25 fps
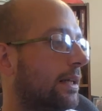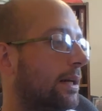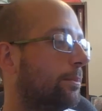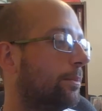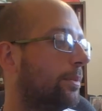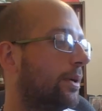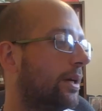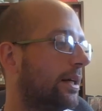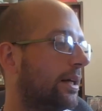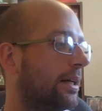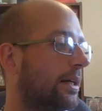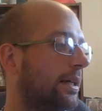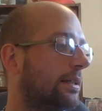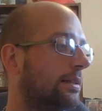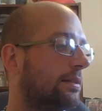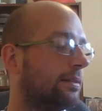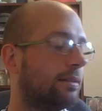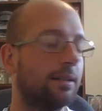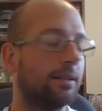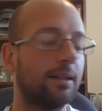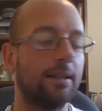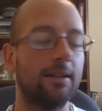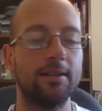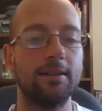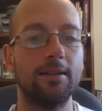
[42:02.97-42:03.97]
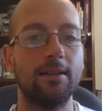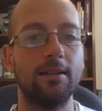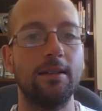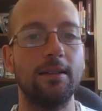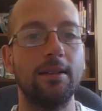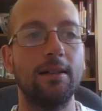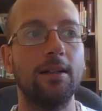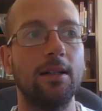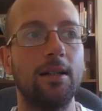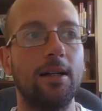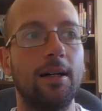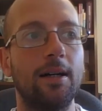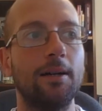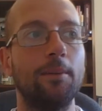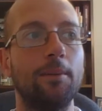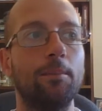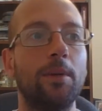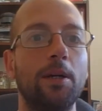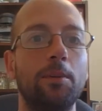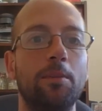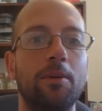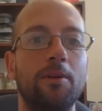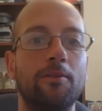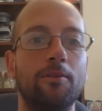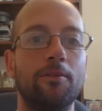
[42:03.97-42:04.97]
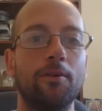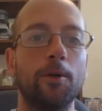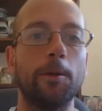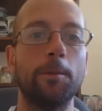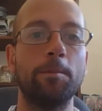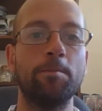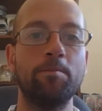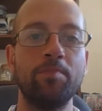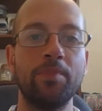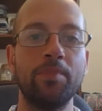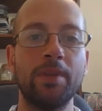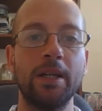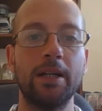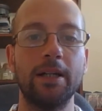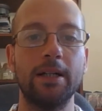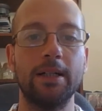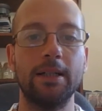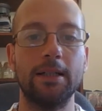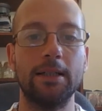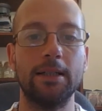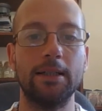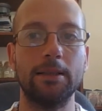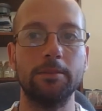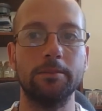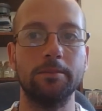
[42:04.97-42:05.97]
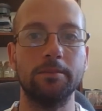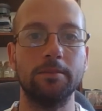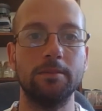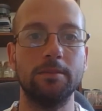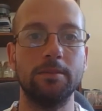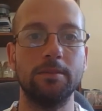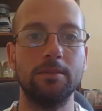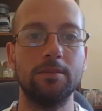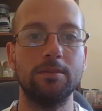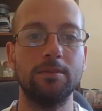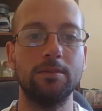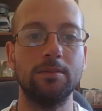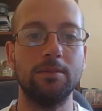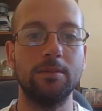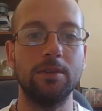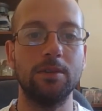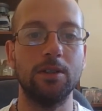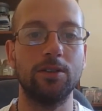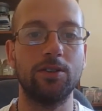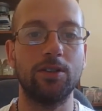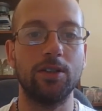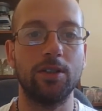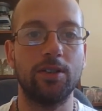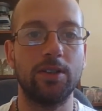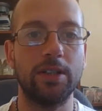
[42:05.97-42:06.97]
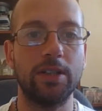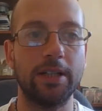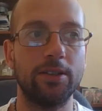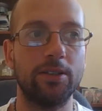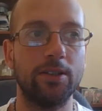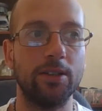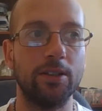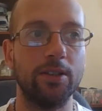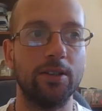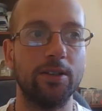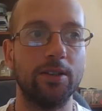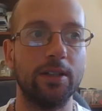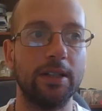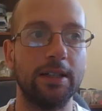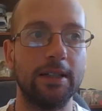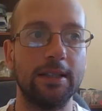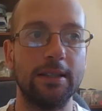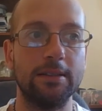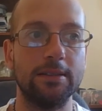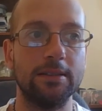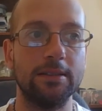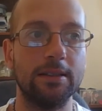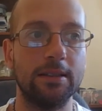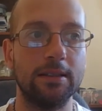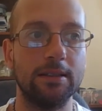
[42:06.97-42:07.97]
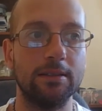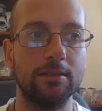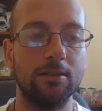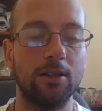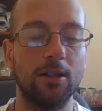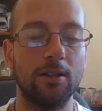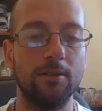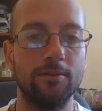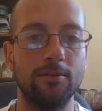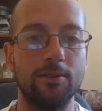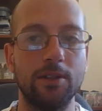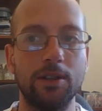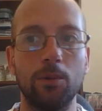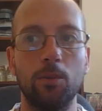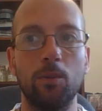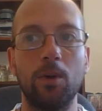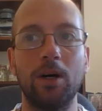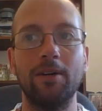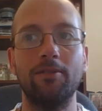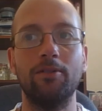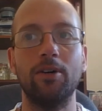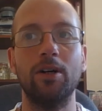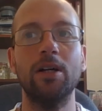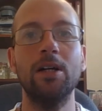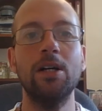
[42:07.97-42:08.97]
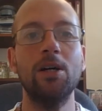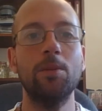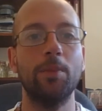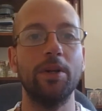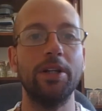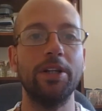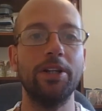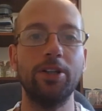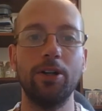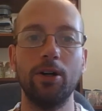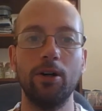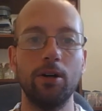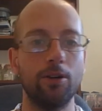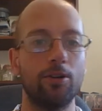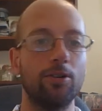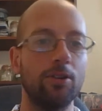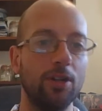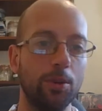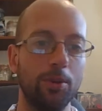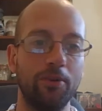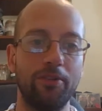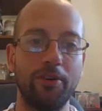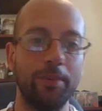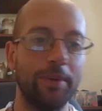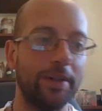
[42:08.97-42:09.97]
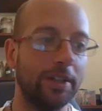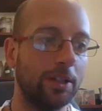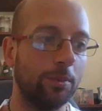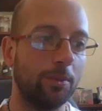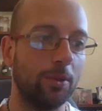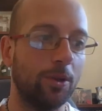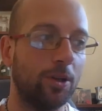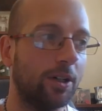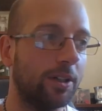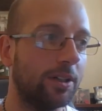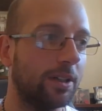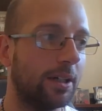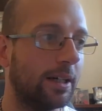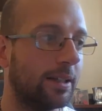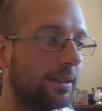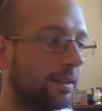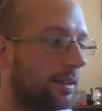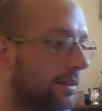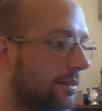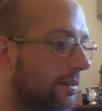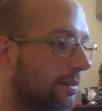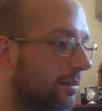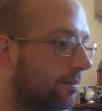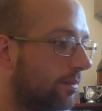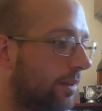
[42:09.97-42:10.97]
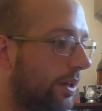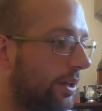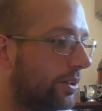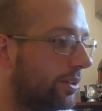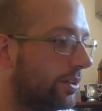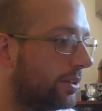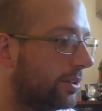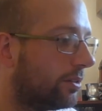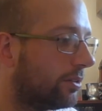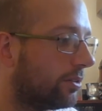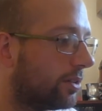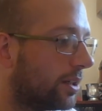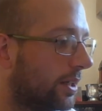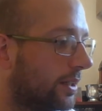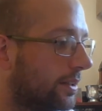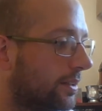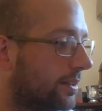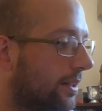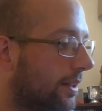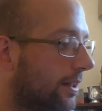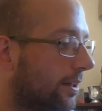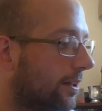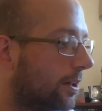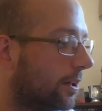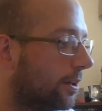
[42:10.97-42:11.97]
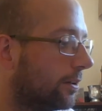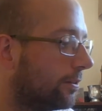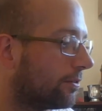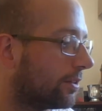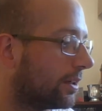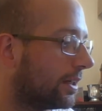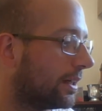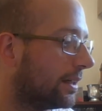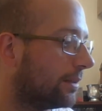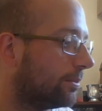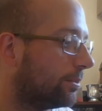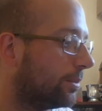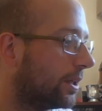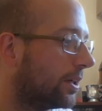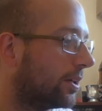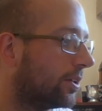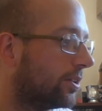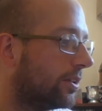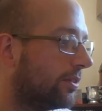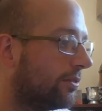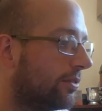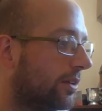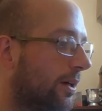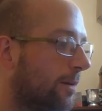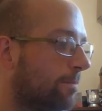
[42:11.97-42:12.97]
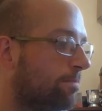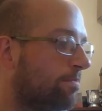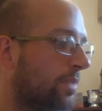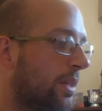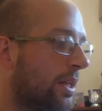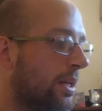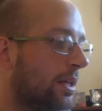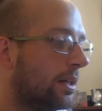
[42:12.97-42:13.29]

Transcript: Empire starts to decline, maybe through successors and conflict and whatever, but they don't agree with him anymore, and they try and take over, and because of that,